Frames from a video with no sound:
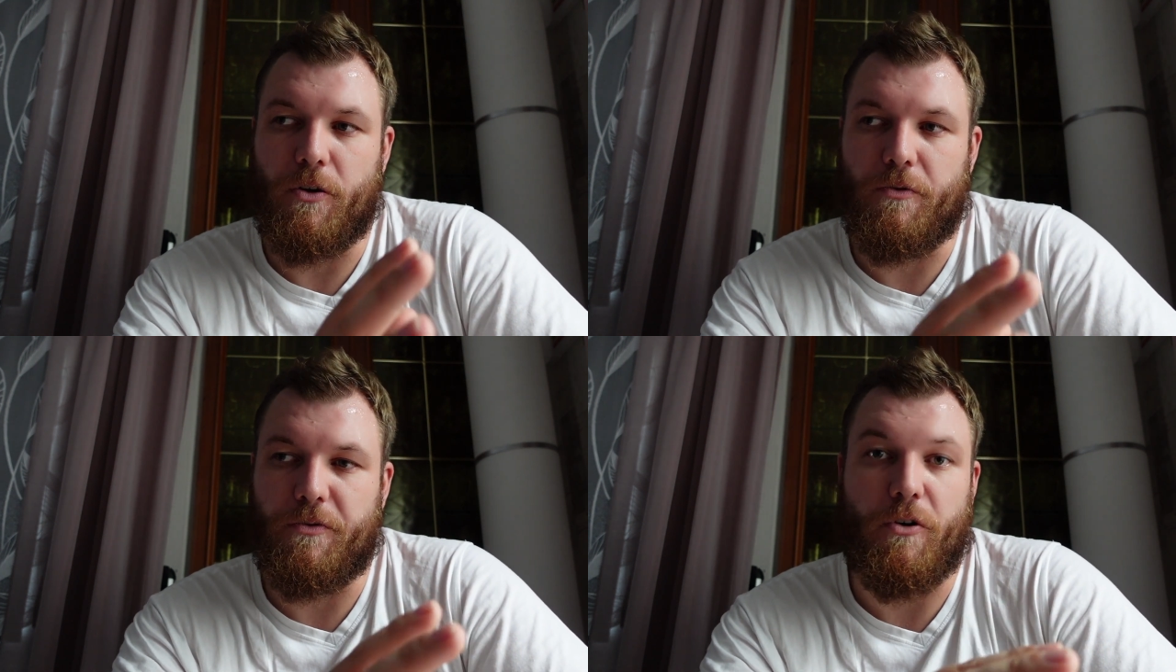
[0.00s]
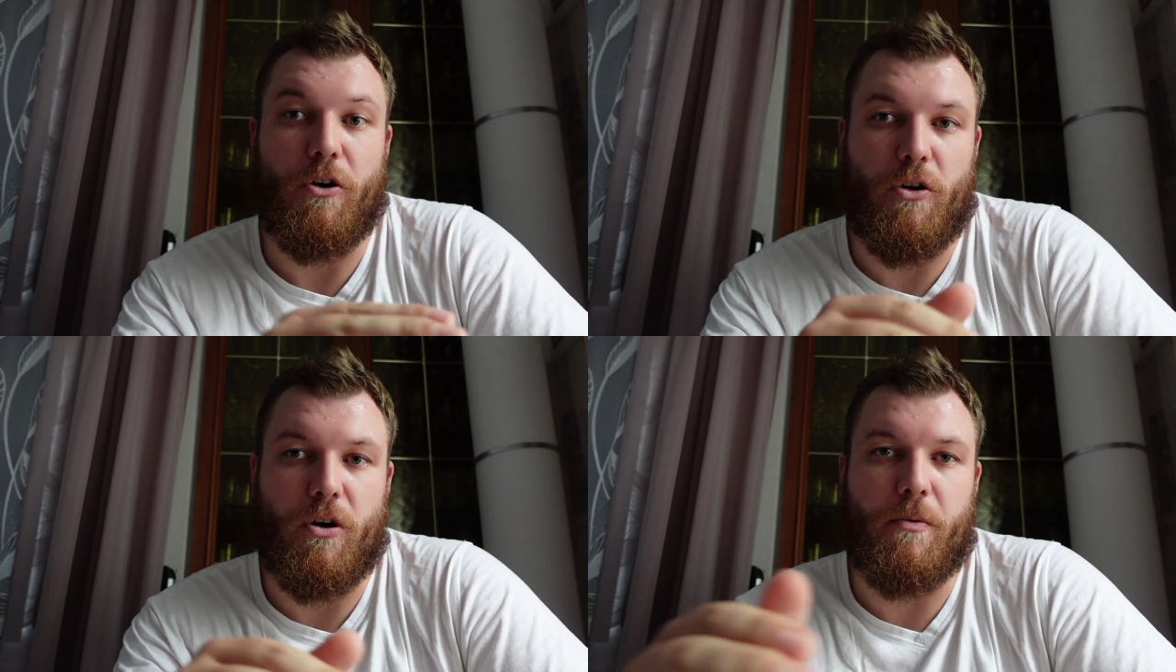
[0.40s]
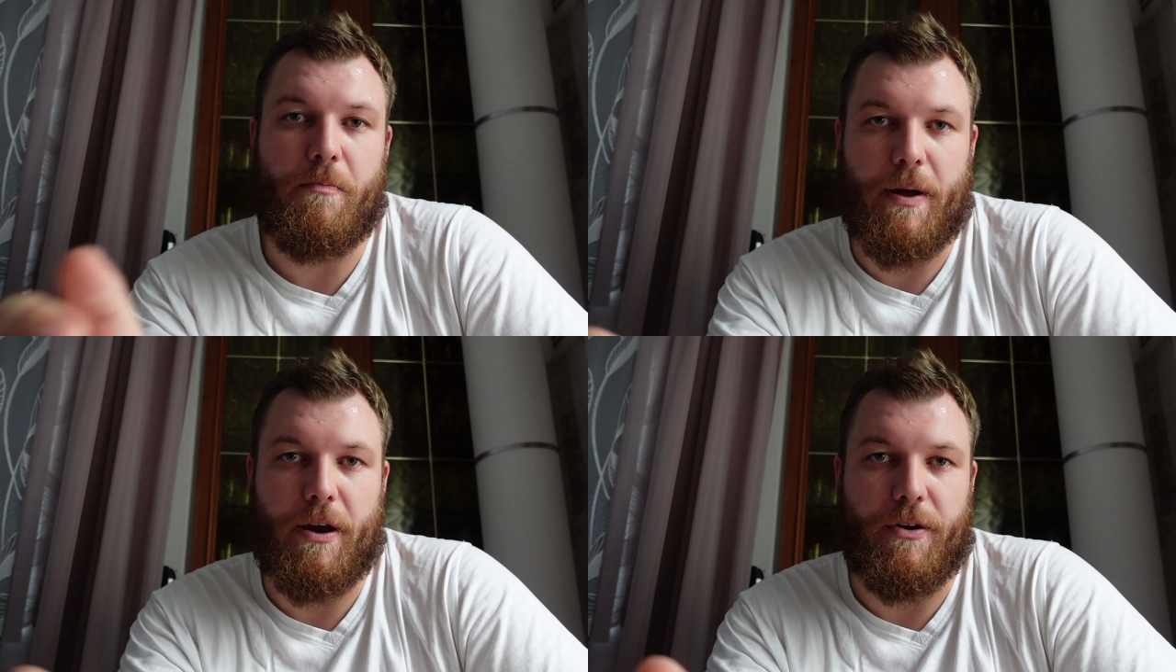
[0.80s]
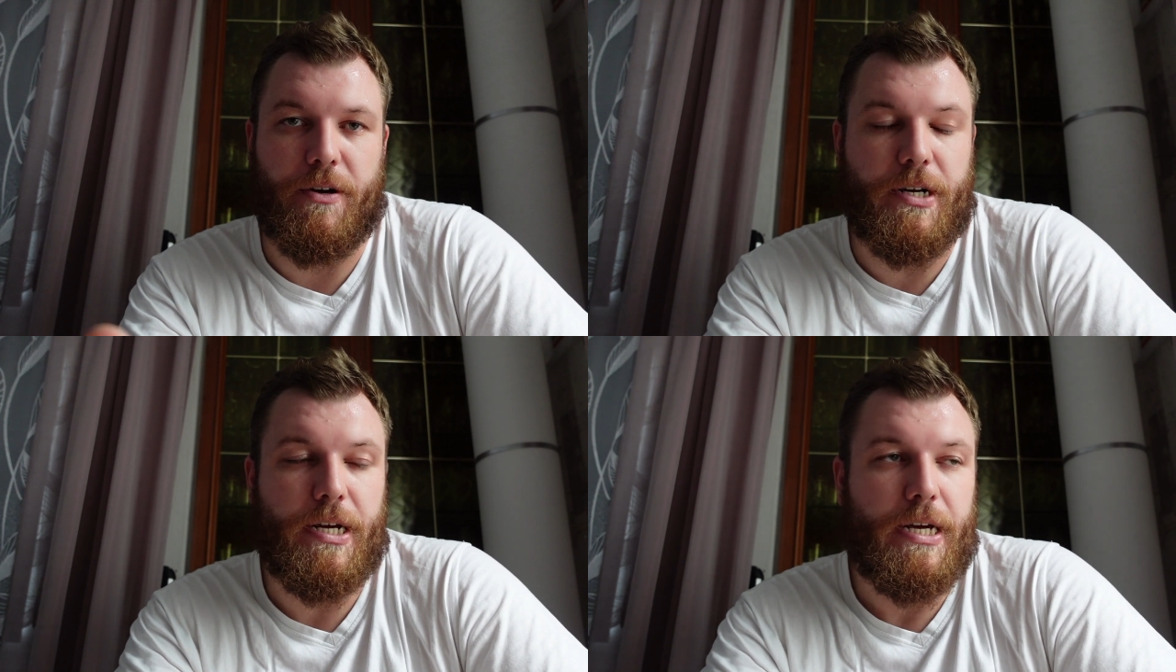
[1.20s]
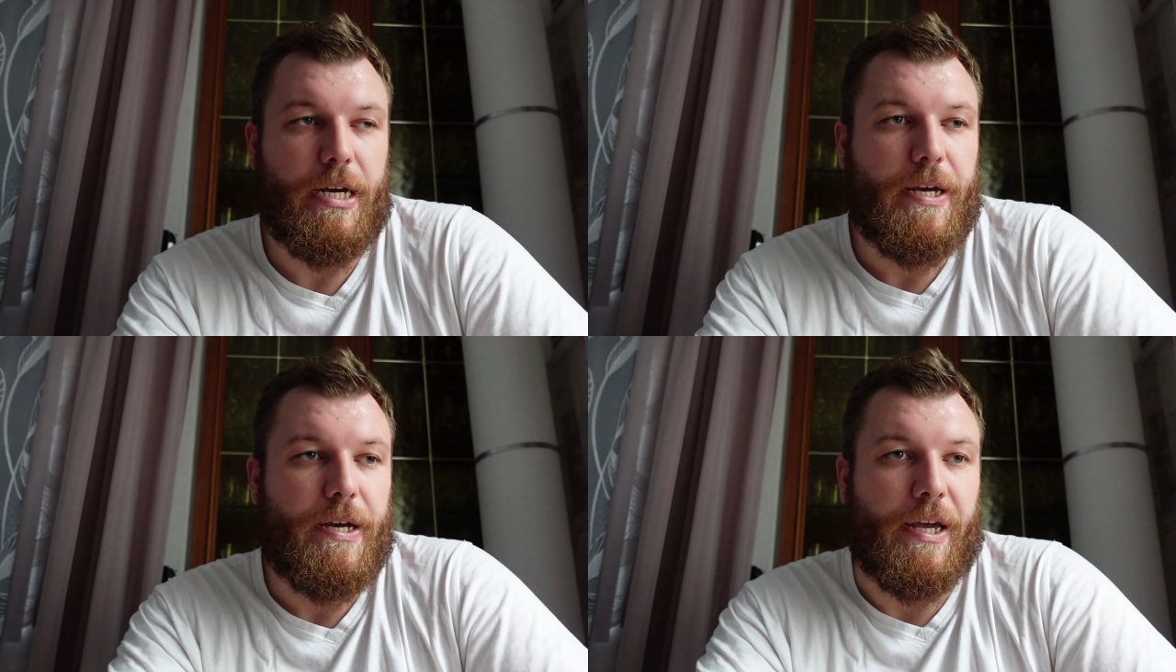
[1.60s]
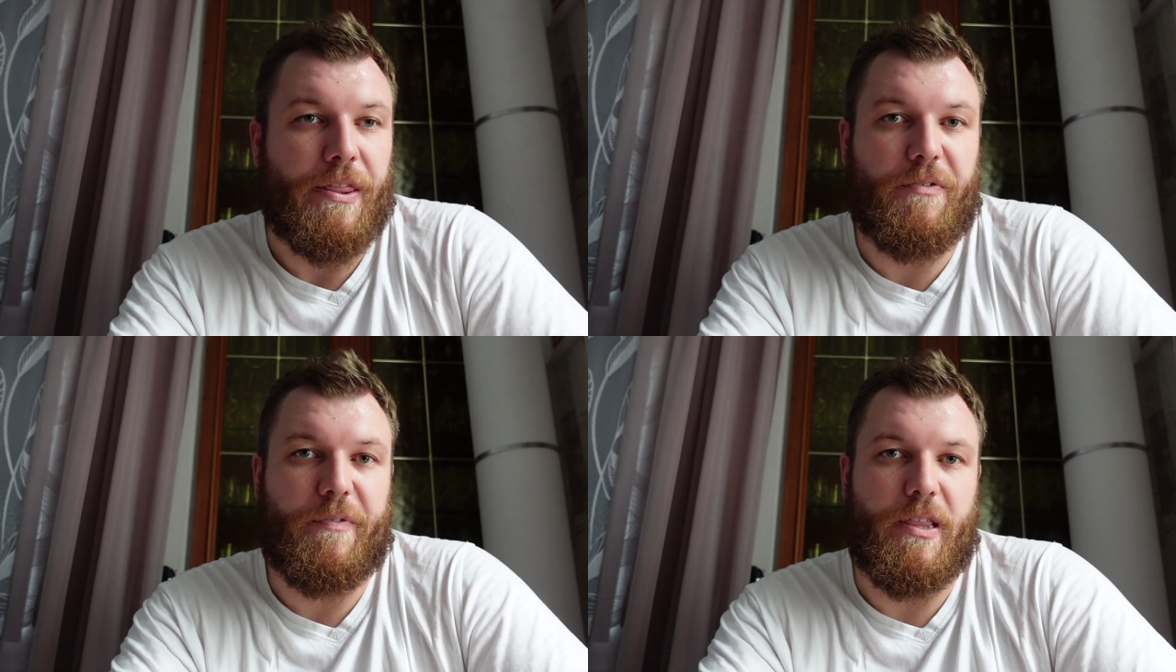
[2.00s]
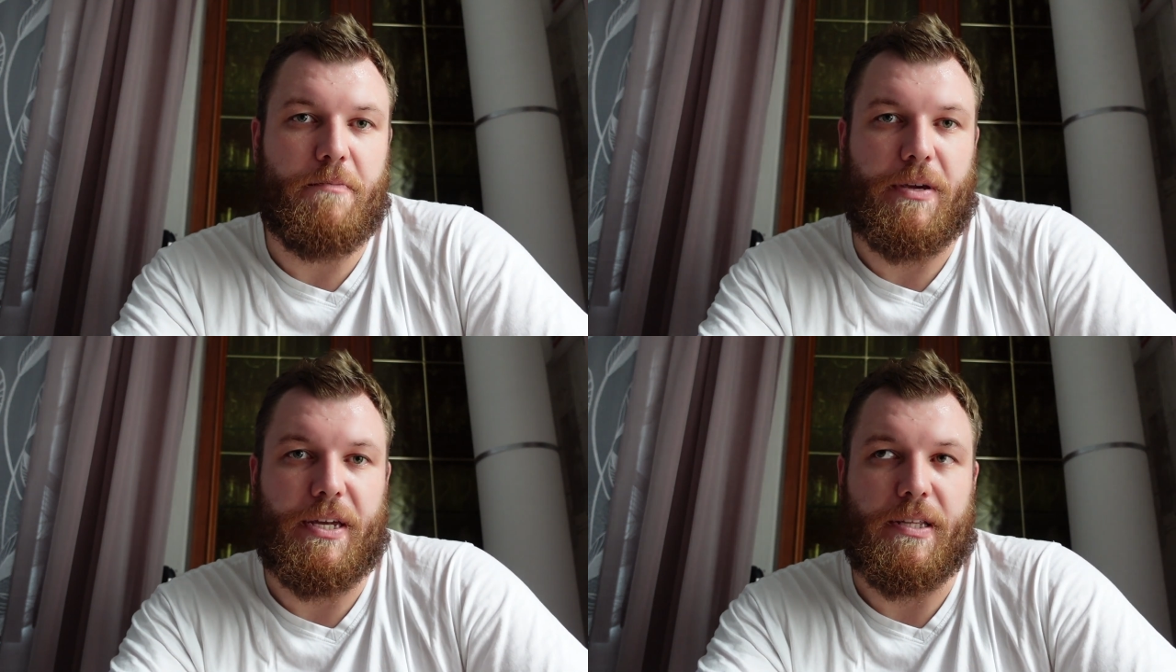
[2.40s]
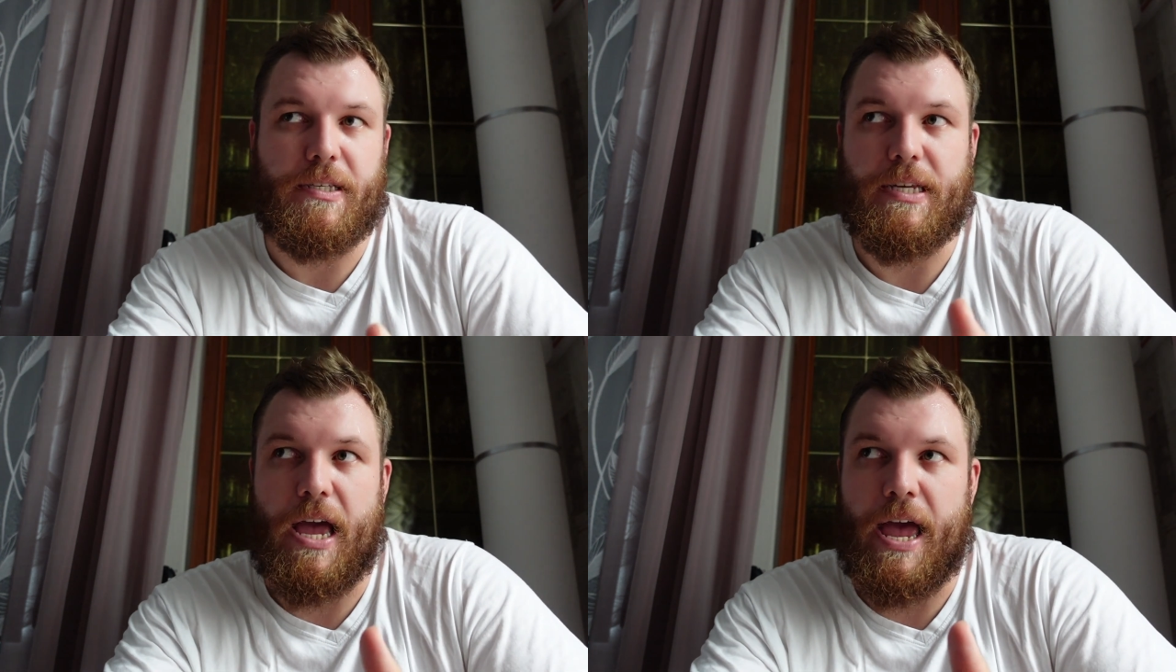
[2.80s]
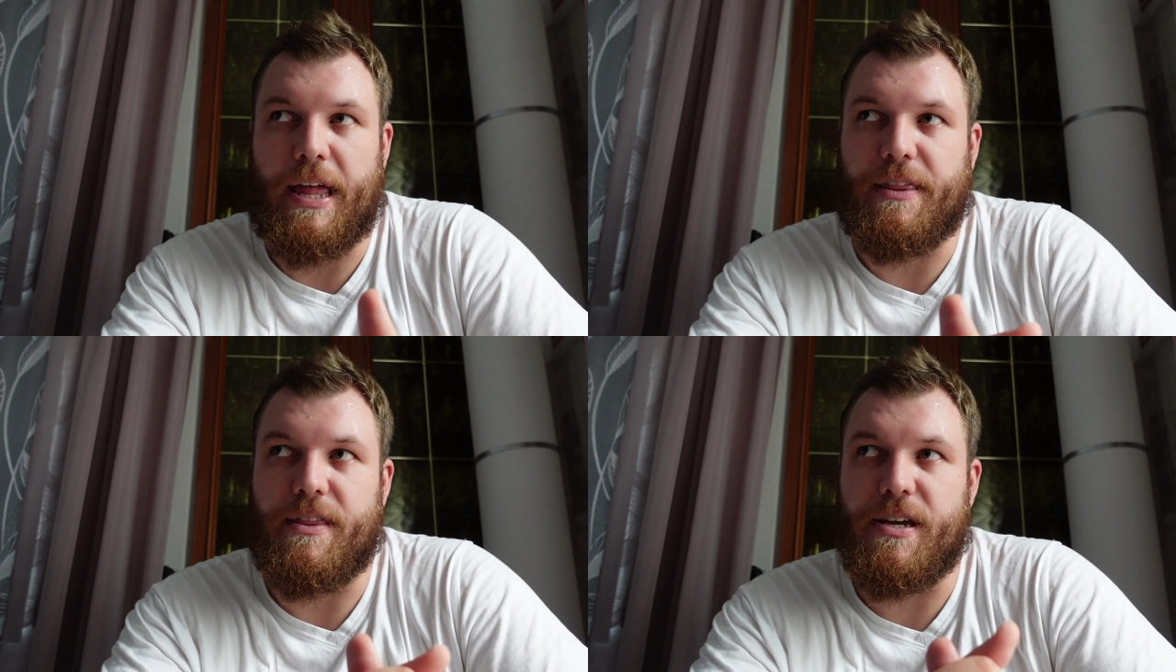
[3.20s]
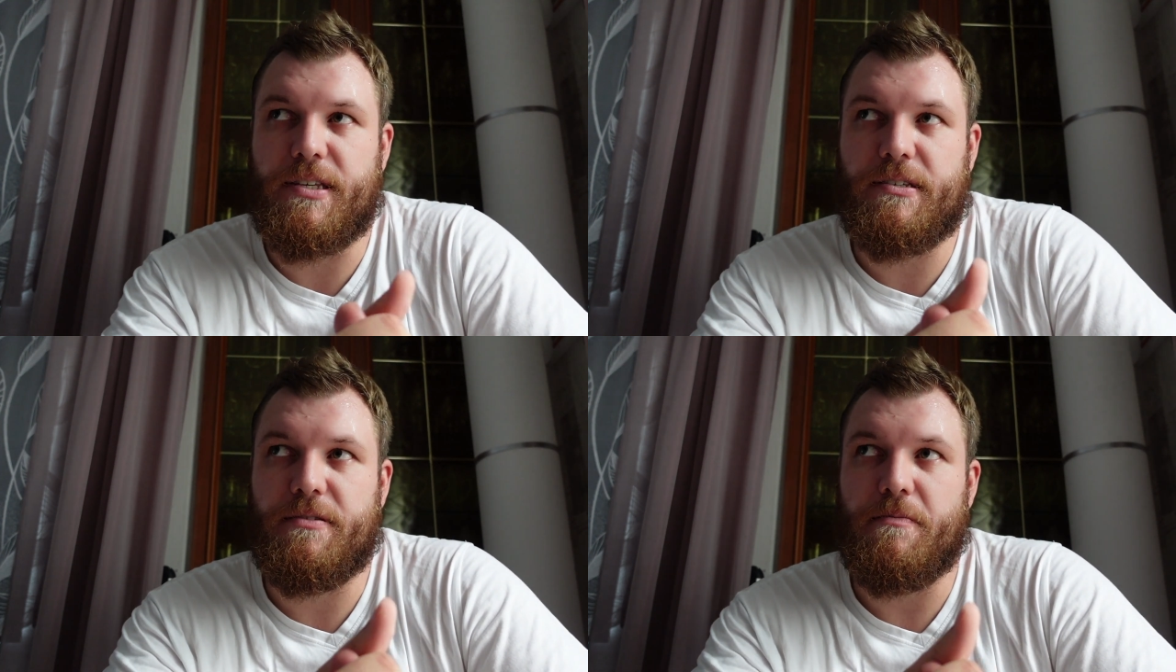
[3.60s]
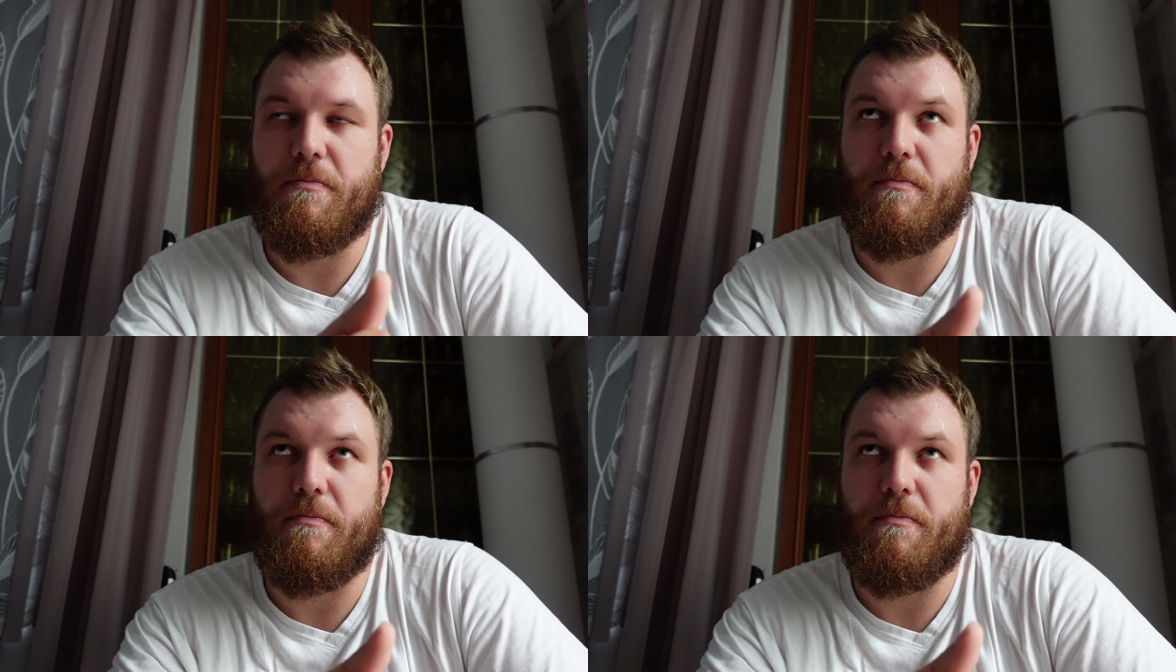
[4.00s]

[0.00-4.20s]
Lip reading: for a long period in the Philippines, and this